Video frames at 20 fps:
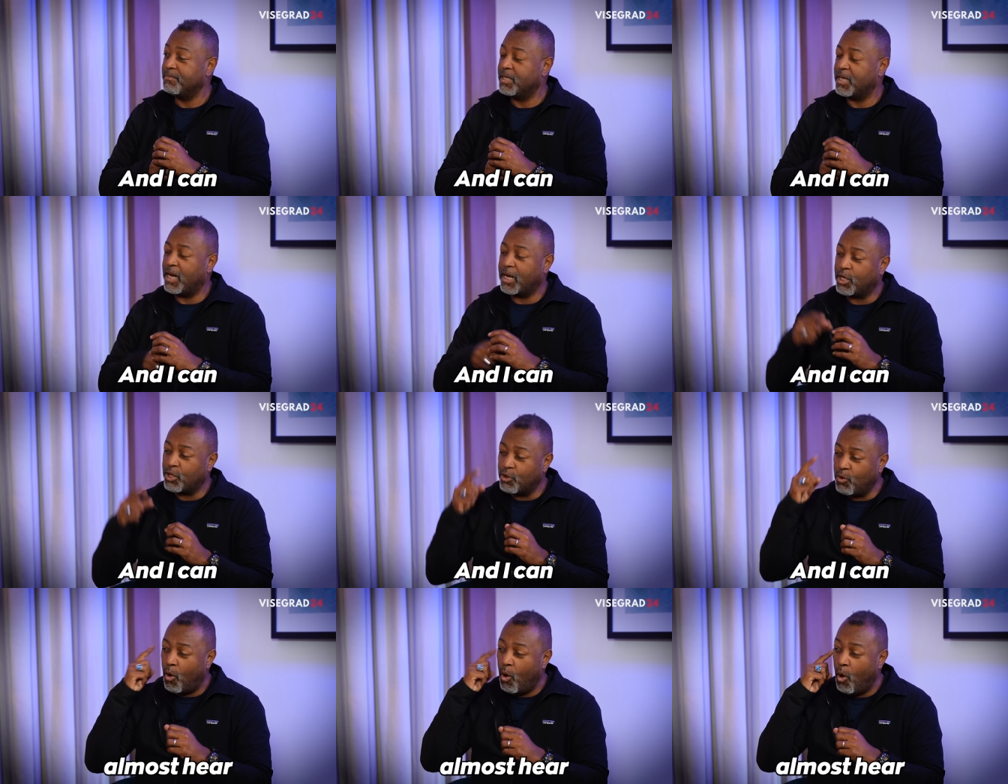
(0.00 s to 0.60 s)
And I
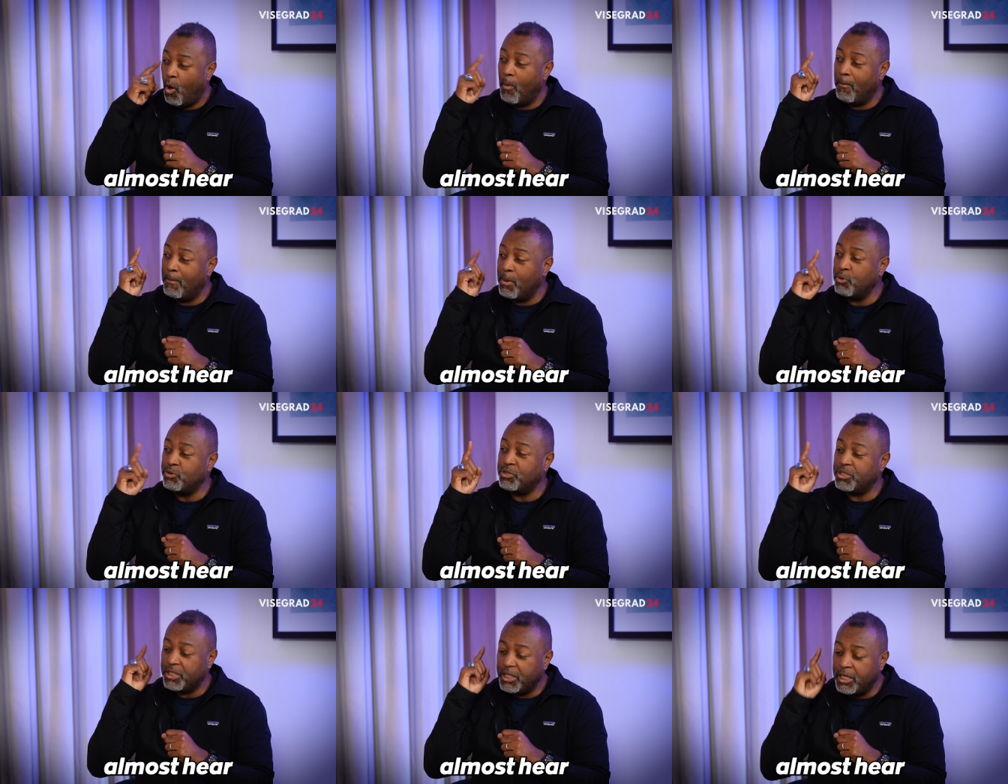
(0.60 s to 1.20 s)
can
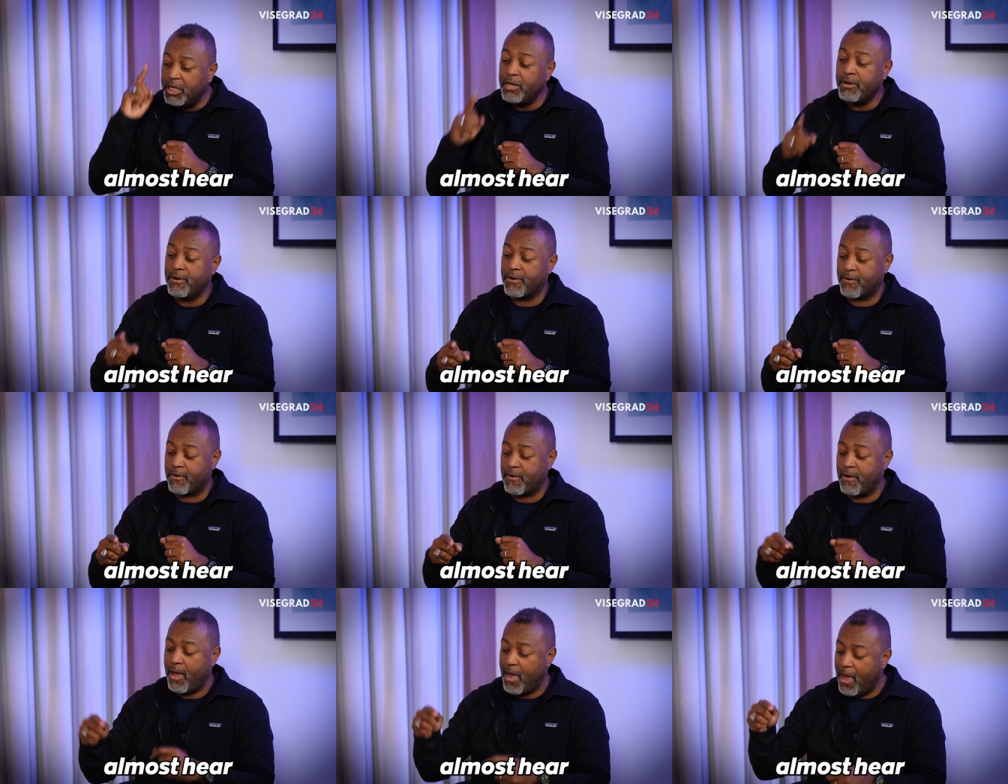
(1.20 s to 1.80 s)
almost
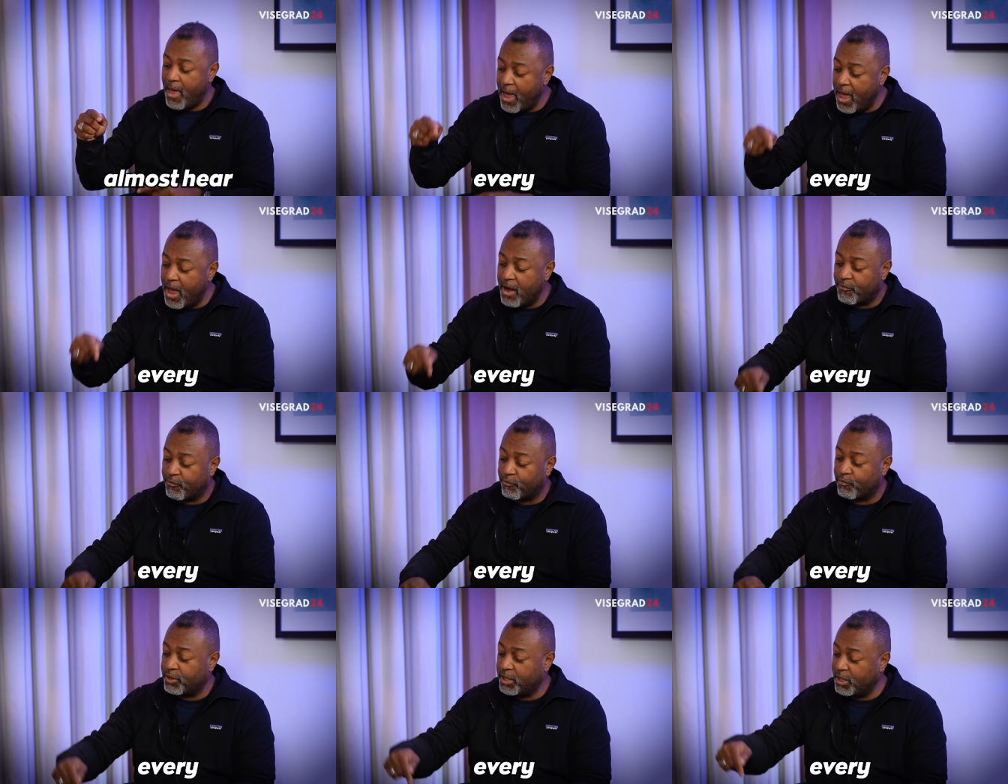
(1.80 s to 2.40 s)
hear
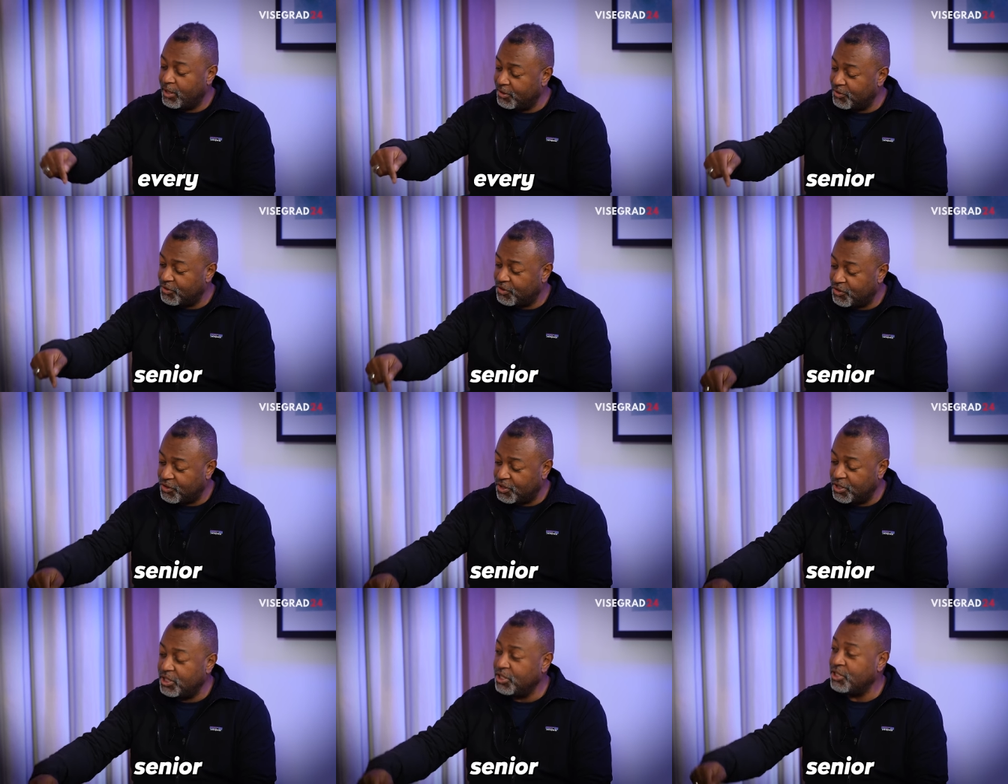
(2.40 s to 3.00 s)
every
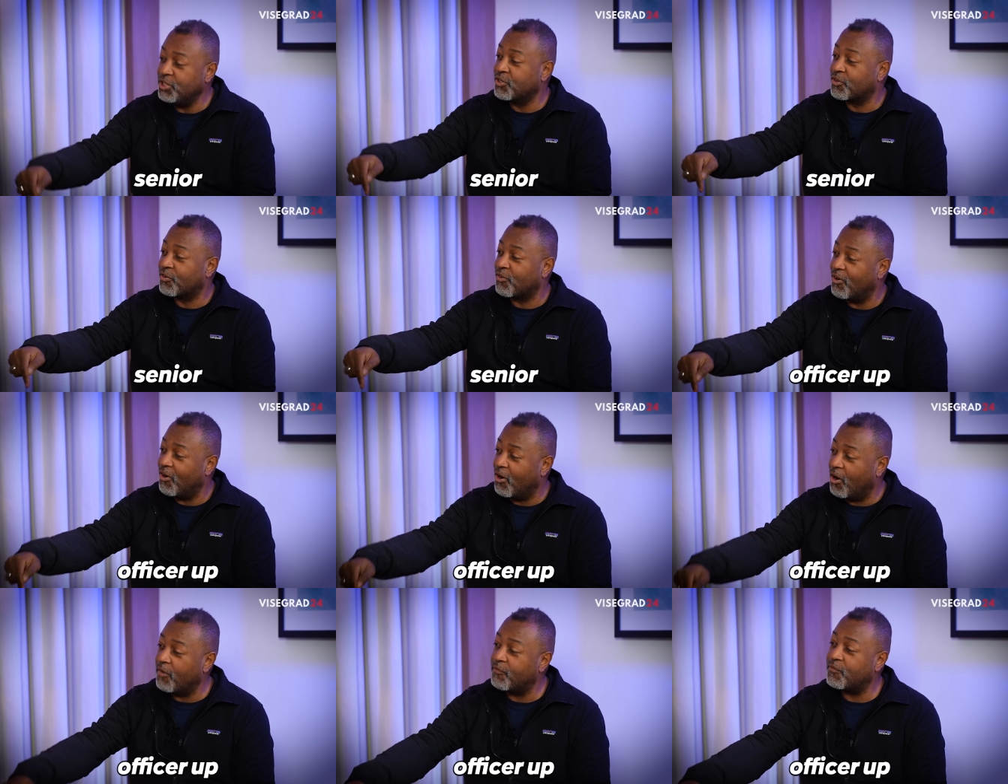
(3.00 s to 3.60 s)
senior
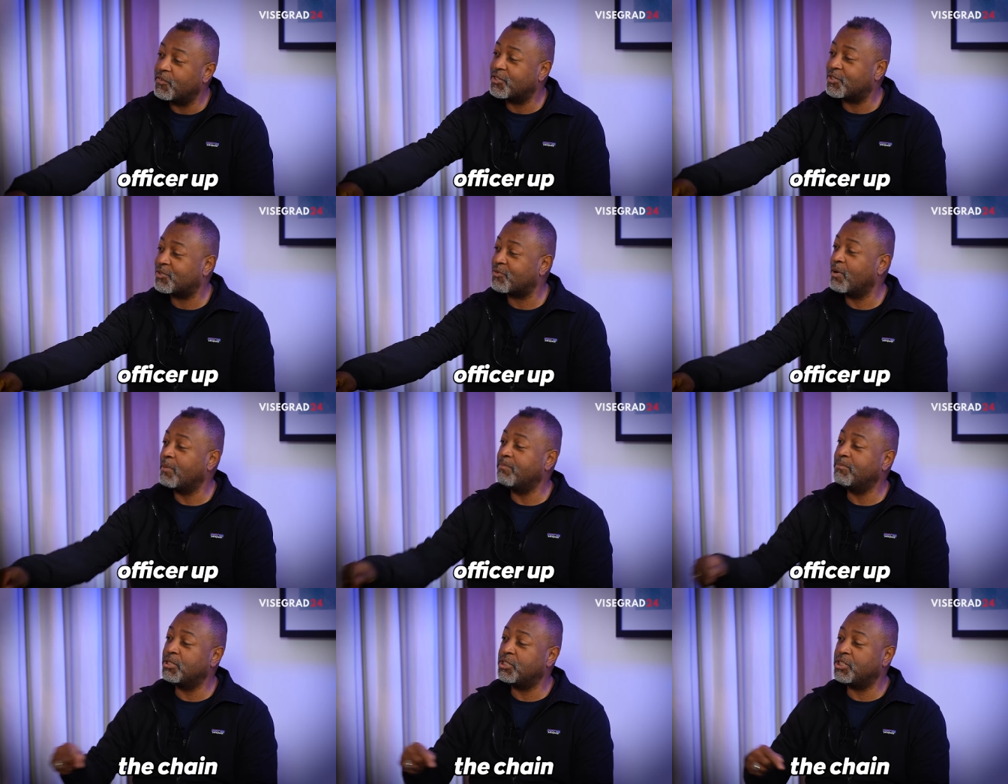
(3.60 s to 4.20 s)

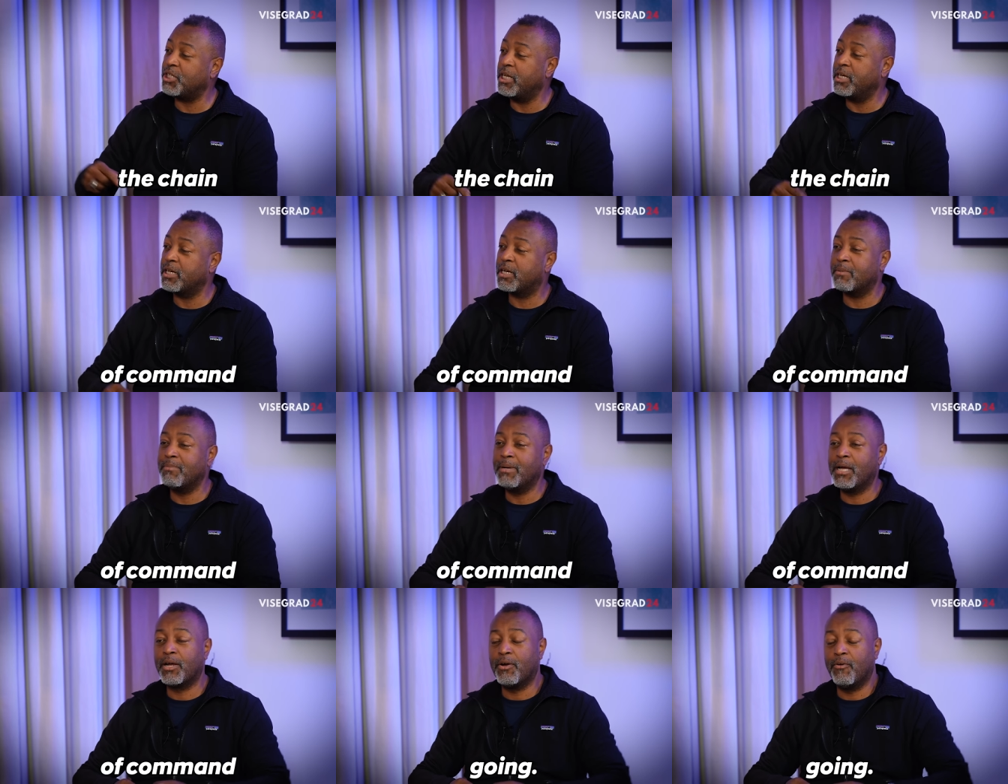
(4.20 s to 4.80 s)
officer up the chain of
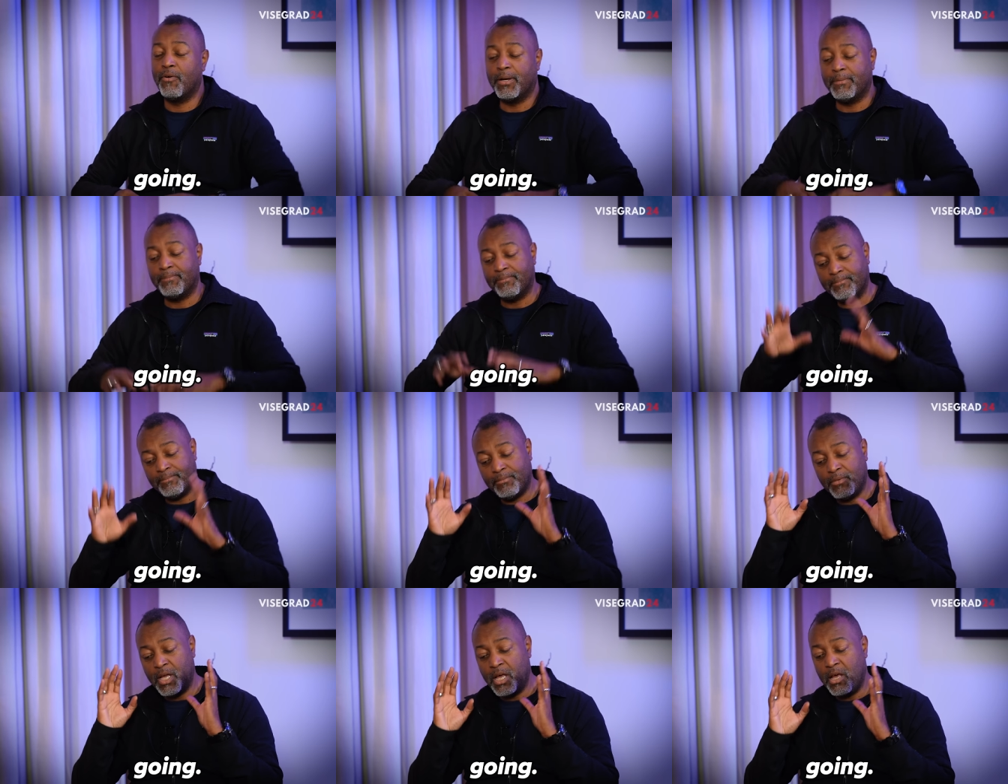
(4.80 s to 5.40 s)
command going,
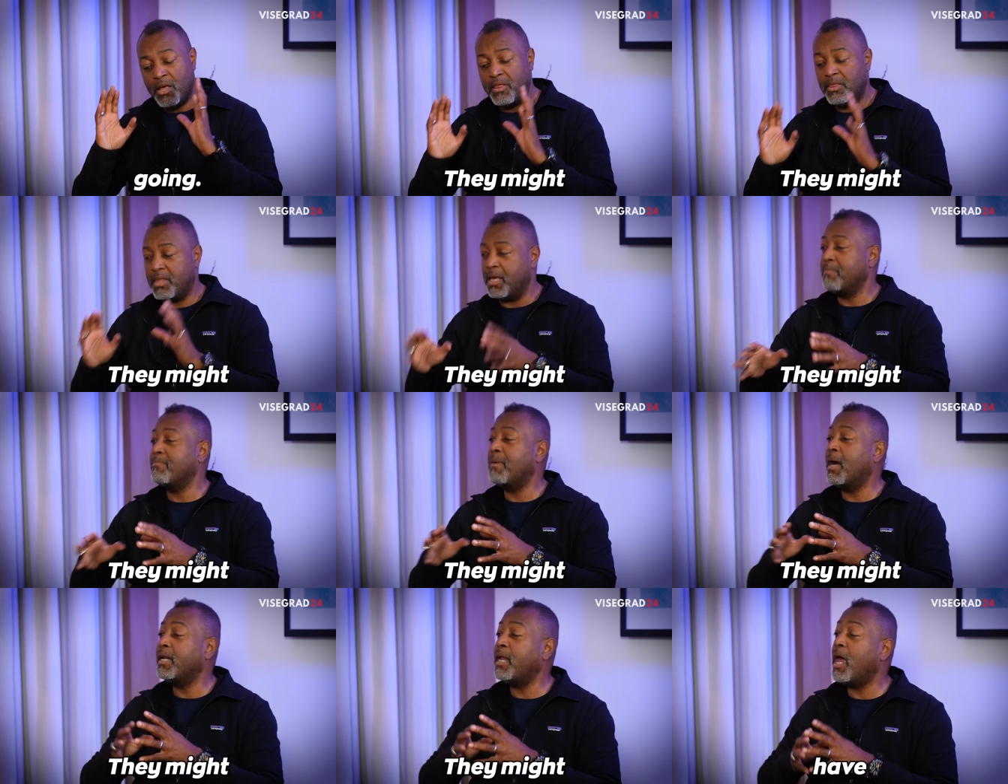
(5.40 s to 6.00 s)
they
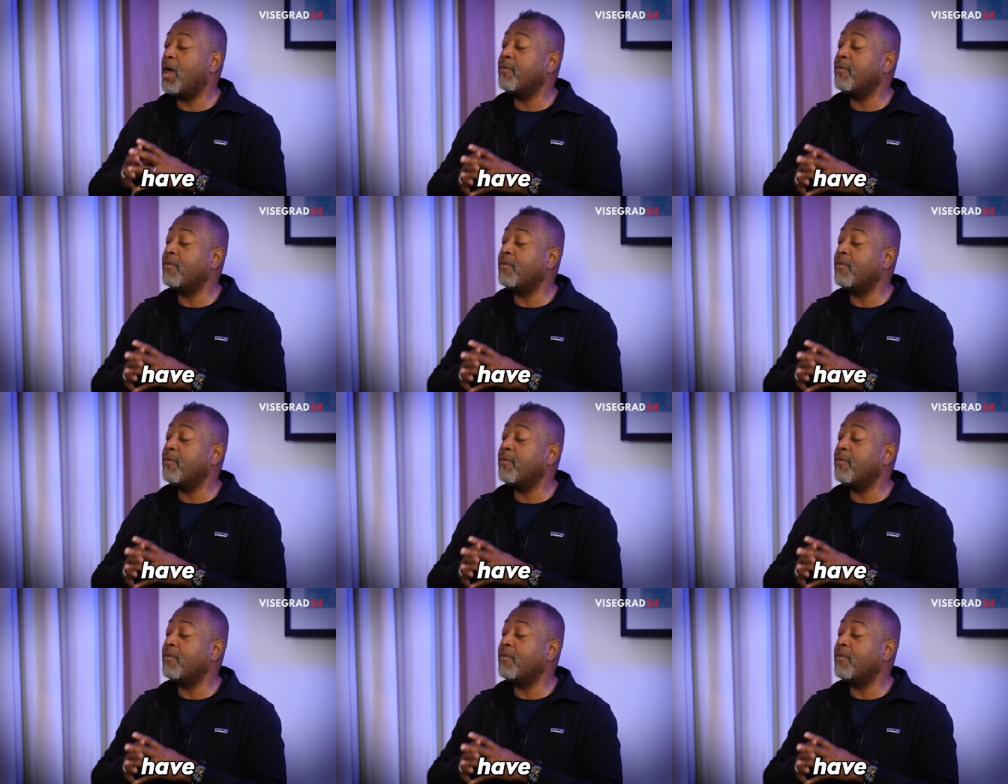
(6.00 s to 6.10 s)
might